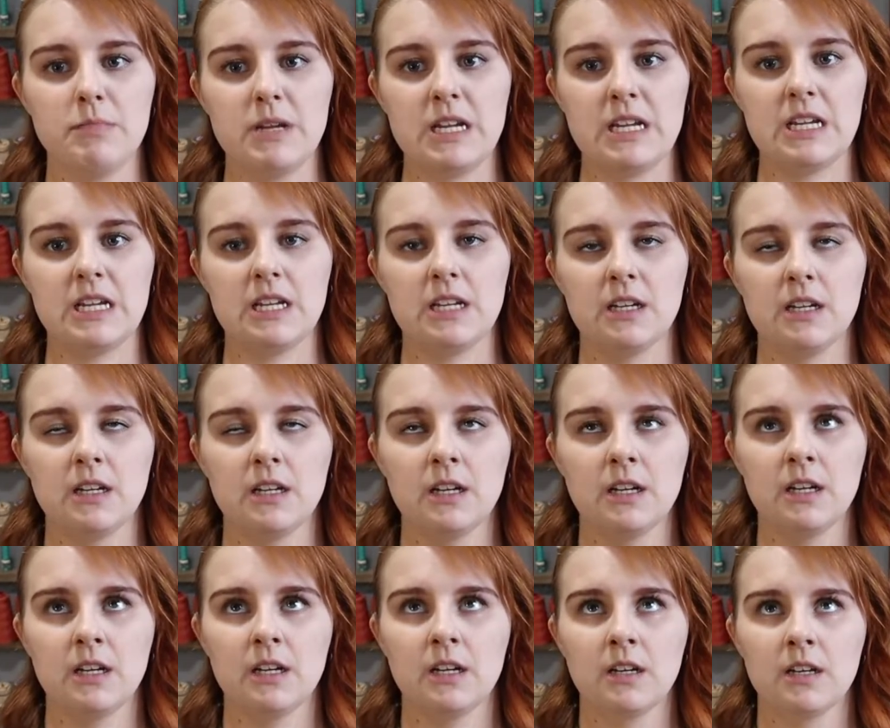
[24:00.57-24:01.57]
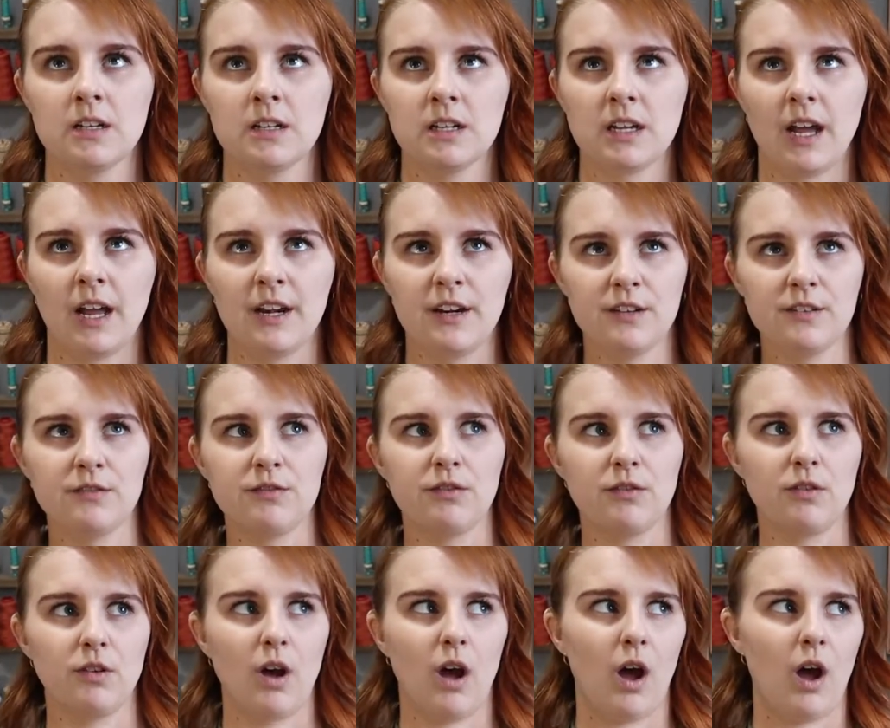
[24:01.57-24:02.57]
me kind
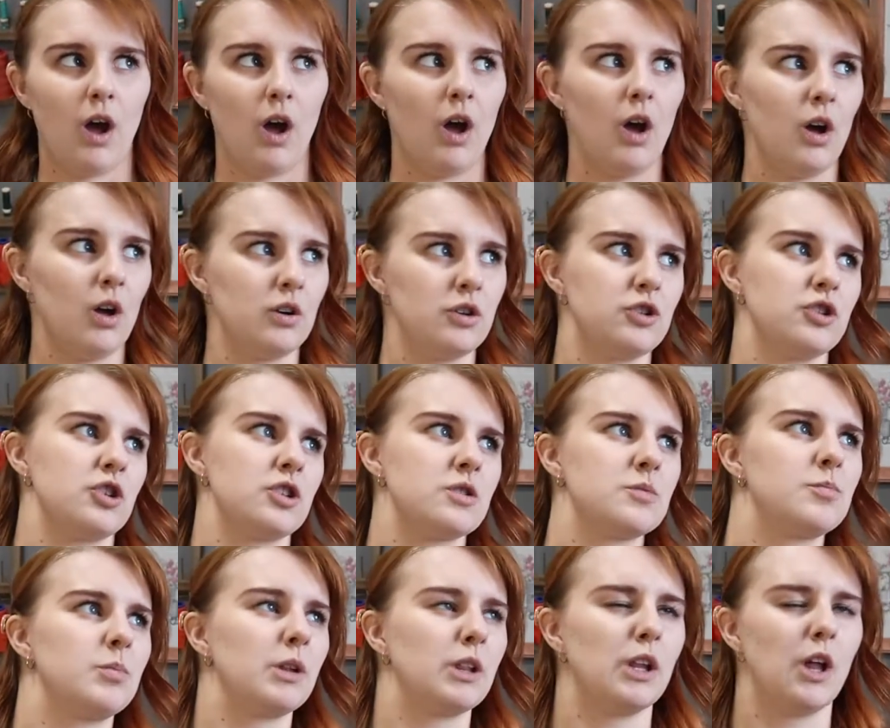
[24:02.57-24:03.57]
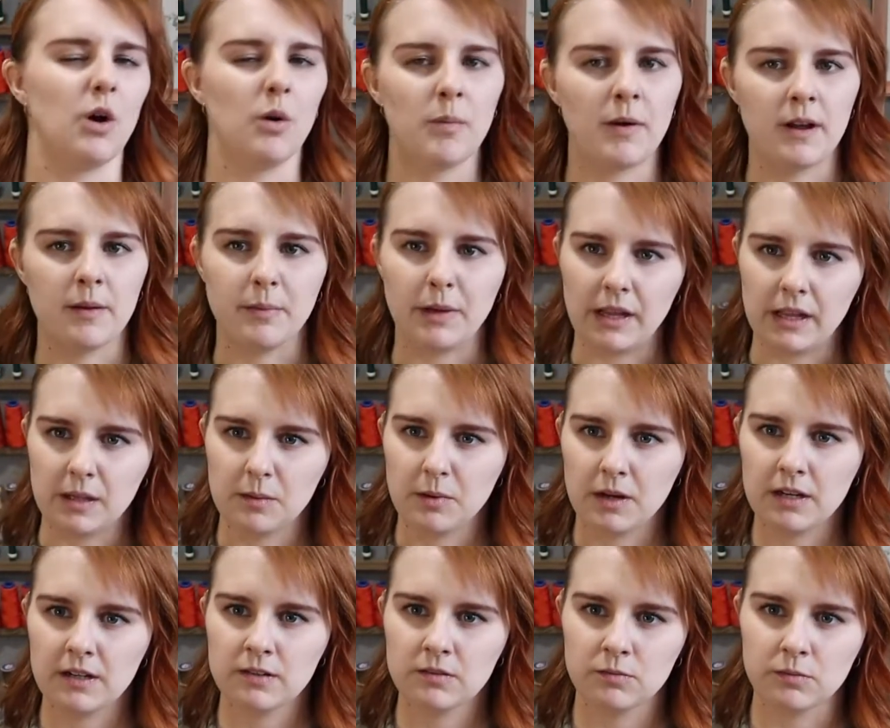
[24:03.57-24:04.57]
of just below my belly
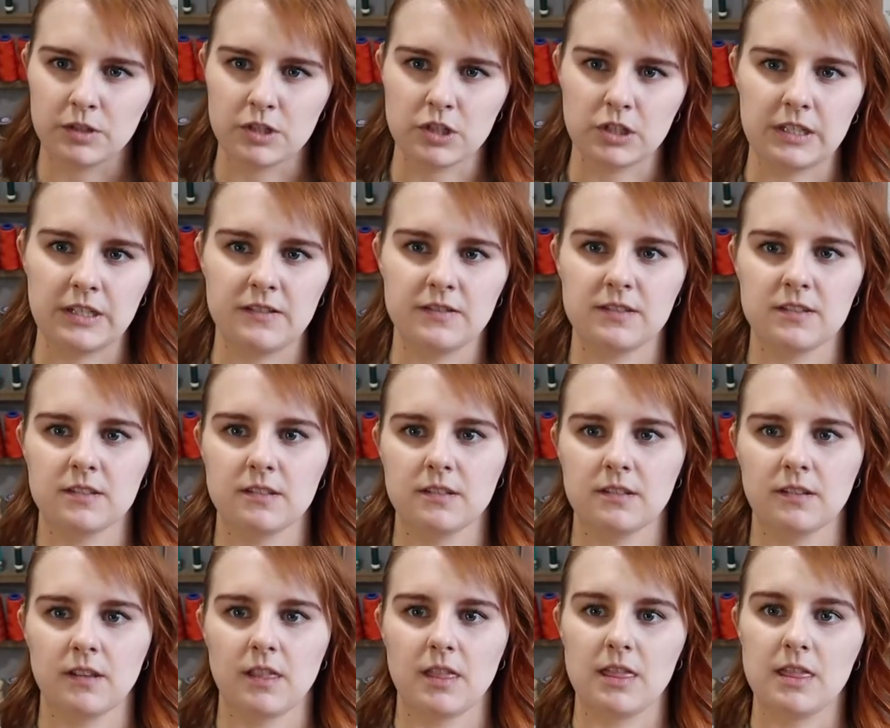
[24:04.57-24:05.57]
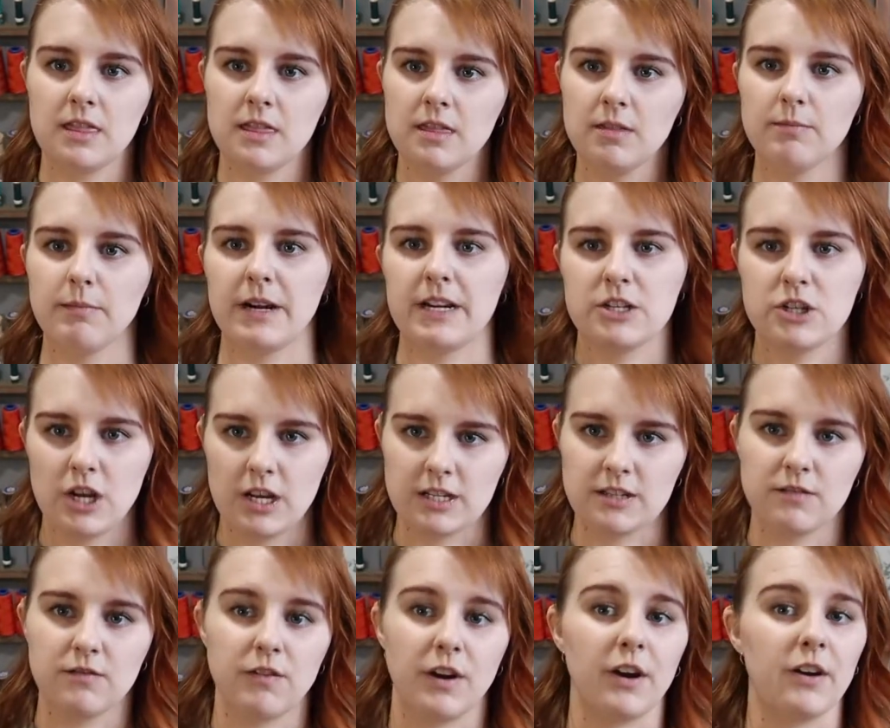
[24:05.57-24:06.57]
button, which leaves my
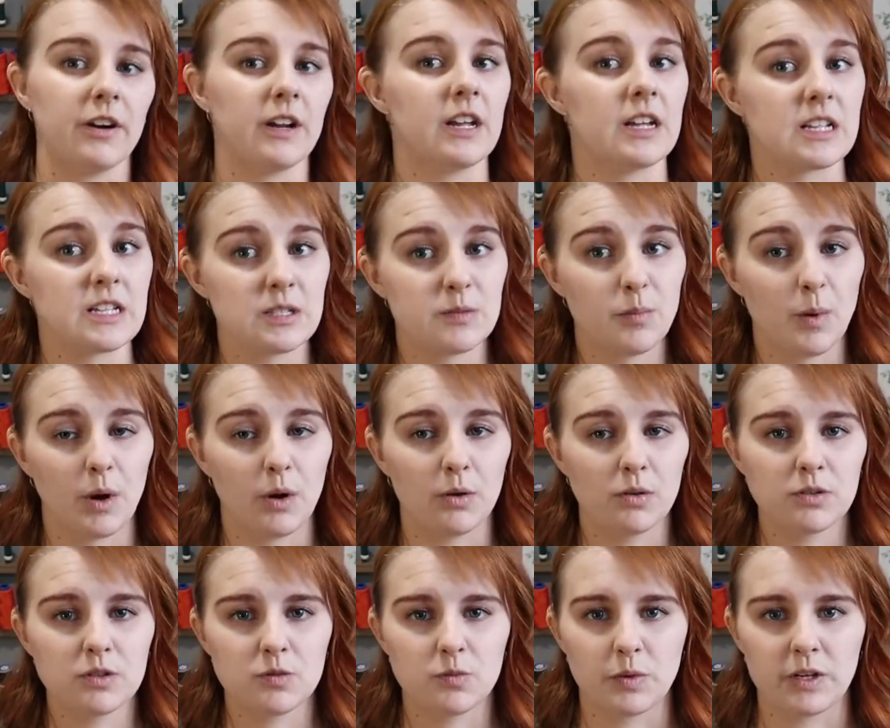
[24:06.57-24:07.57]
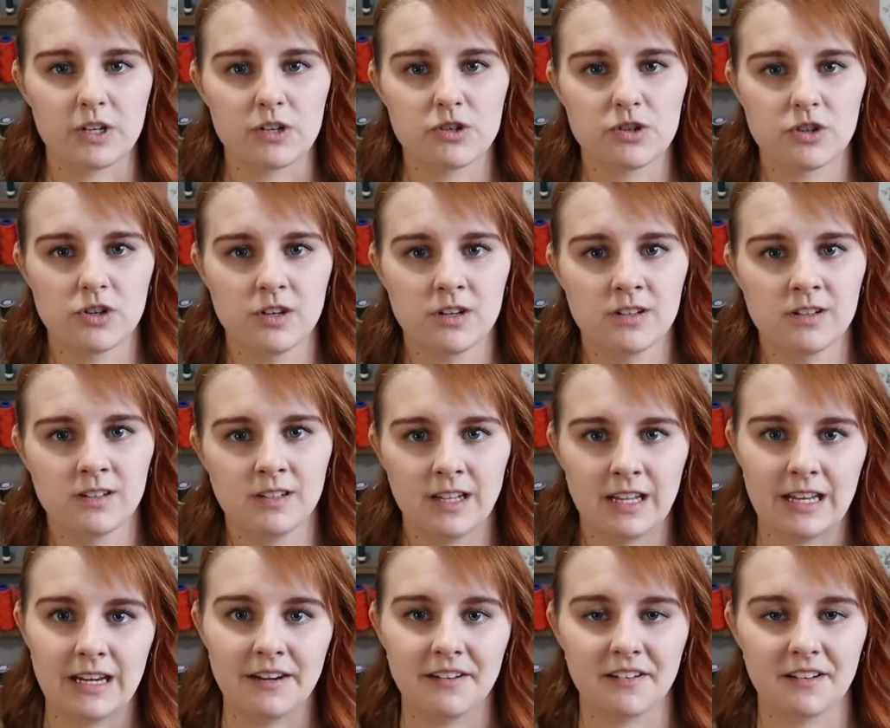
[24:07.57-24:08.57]
chest very exposed, which
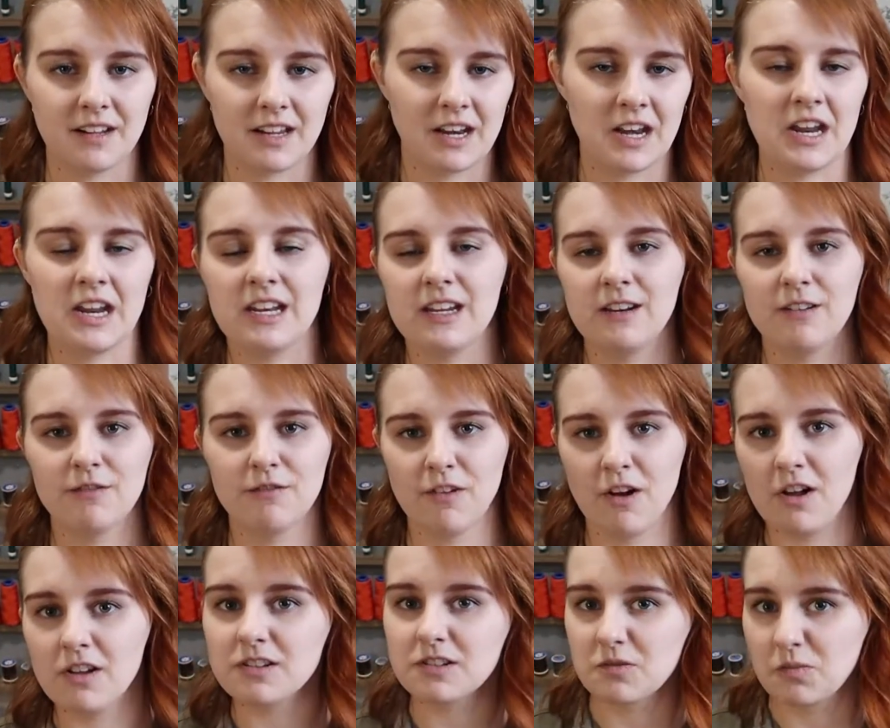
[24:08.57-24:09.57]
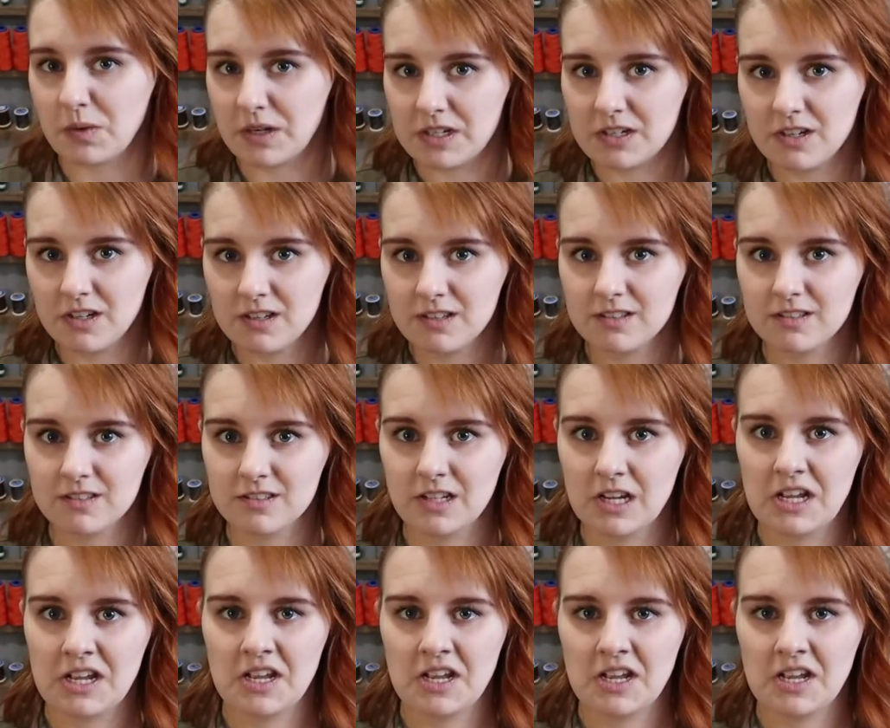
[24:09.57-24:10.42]
in Canadian falls and winters,